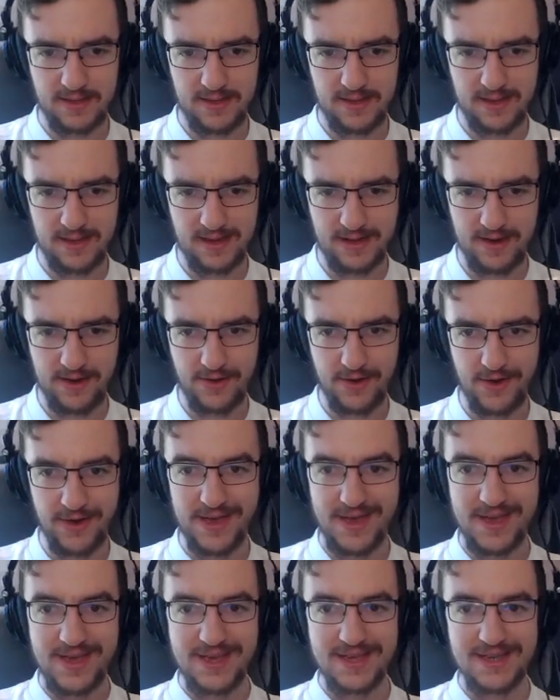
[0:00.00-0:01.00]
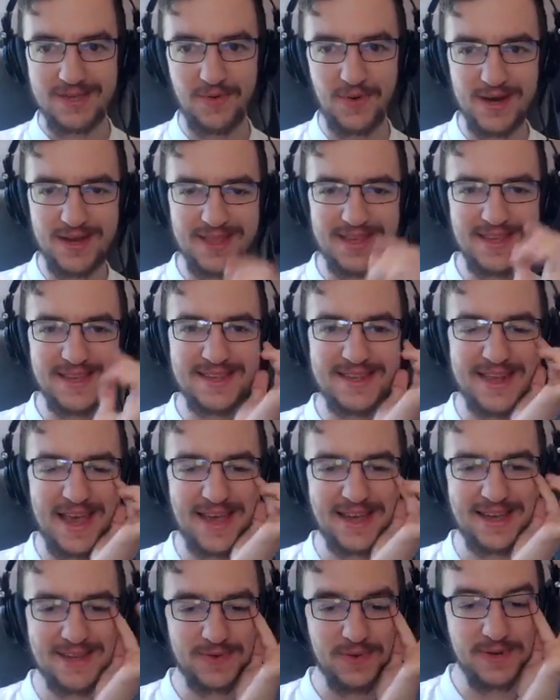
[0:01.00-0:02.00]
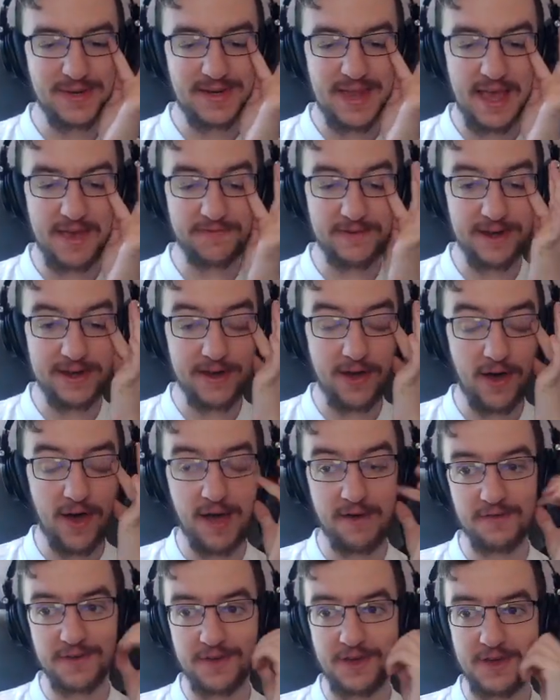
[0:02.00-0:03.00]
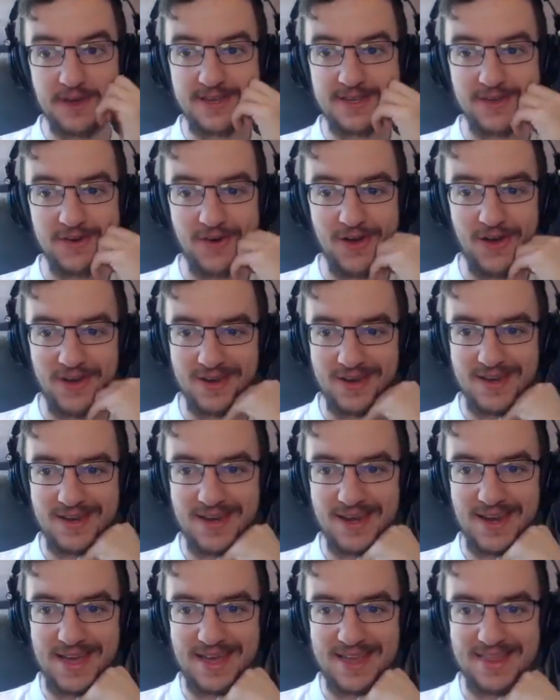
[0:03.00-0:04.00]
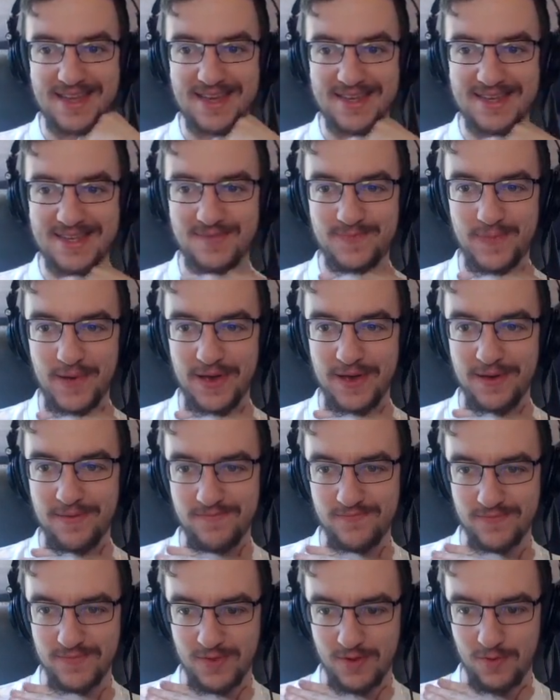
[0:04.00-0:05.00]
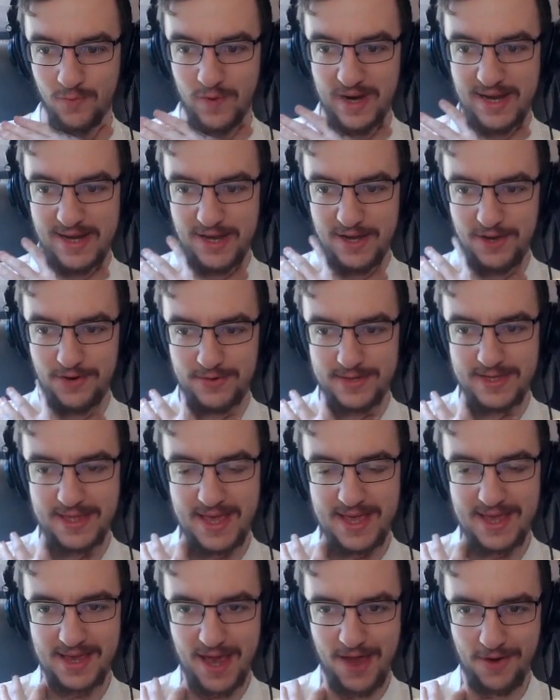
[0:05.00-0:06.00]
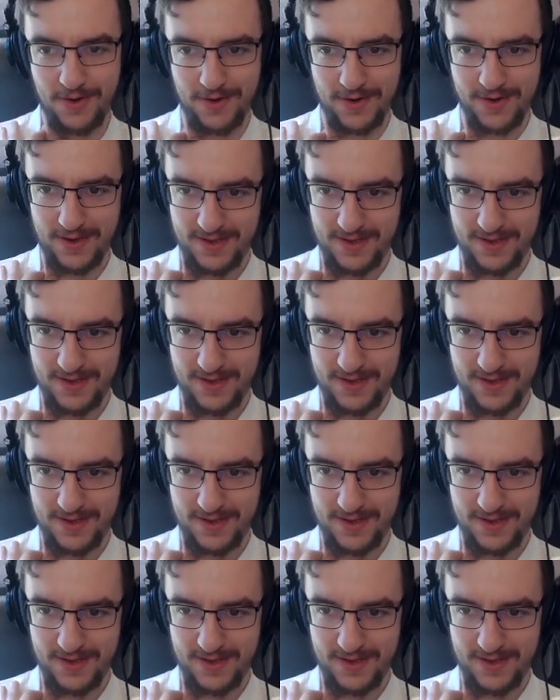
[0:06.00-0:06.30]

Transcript: There you go. So one of these tanks would definitely not have a gun turret on it like this, but we do. So there you go.